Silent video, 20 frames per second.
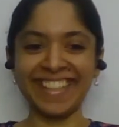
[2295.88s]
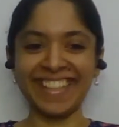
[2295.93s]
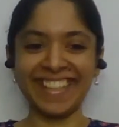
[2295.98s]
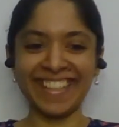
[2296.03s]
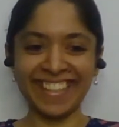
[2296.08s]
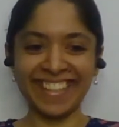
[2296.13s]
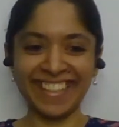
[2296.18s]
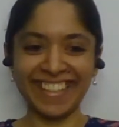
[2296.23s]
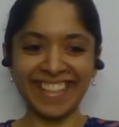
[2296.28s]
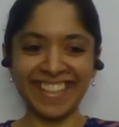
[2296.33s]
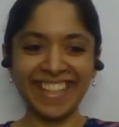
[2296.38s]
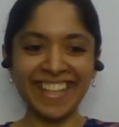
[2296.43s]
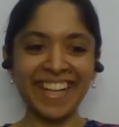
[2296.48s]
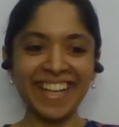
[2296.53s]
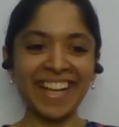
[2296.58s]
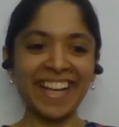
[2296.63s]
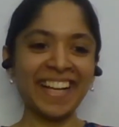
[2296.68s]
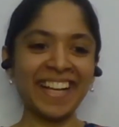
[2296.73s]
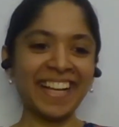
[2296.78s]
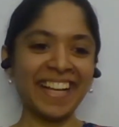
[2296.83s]
It was just
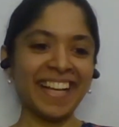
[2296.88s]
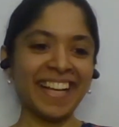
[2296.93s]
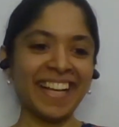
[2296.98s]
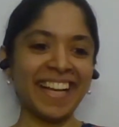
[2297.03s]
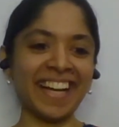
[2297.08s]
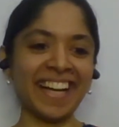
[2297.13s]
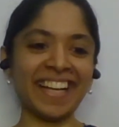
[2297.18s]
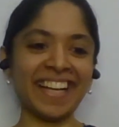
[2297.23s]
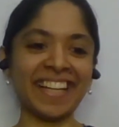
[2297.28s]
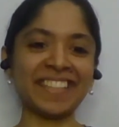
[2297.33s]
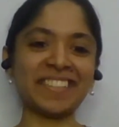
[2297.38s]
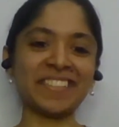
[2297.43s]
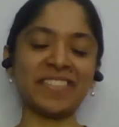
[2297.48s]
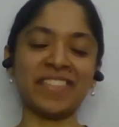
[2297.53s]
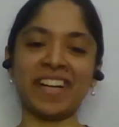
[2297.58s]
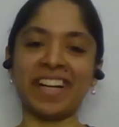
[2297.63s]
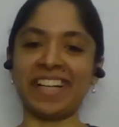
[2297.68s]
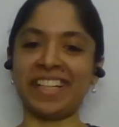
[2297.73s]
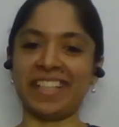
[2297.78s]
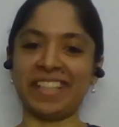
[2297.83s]
there. It's
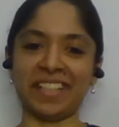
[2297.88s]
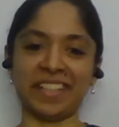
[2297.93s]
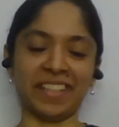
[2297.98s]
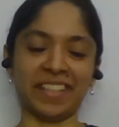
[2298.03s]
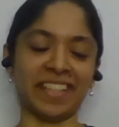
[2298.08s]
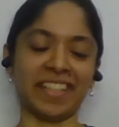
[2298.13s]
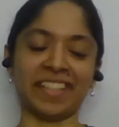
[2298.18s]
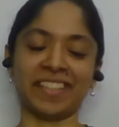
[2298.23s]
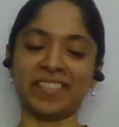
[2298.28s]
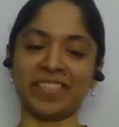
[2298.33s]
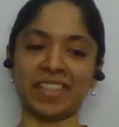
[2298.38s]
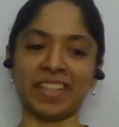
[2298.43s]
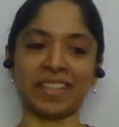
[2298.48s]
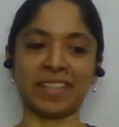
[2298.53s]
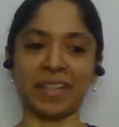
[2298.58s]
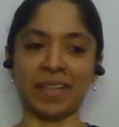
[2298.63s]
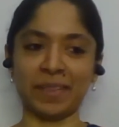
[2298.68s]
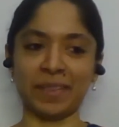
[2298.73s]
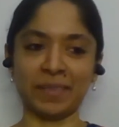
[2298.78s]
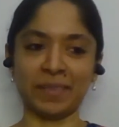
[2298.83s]
fine. It, will
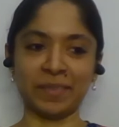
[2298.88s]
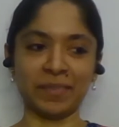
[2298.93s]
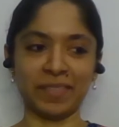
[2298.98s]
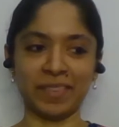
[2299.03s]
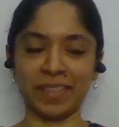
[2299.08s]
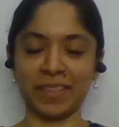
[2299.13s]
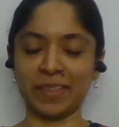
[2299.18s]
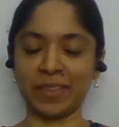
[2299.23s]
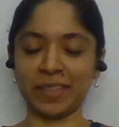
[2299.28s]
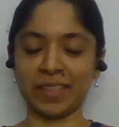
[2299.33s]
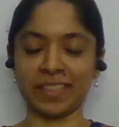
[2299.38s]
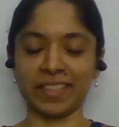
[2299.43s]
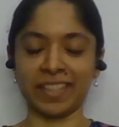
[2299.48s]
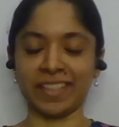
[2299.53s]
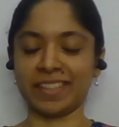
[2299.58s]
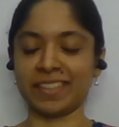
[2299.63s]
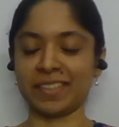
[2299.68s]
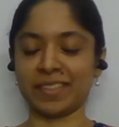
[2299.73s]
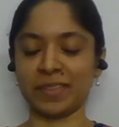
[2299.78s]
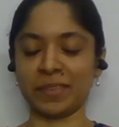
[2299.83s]
come. You know,
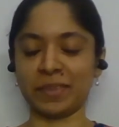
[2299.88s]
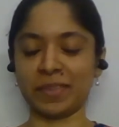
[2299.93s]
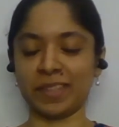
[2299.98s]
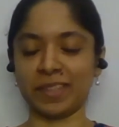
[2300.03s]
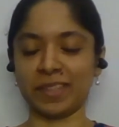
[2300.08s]
it's all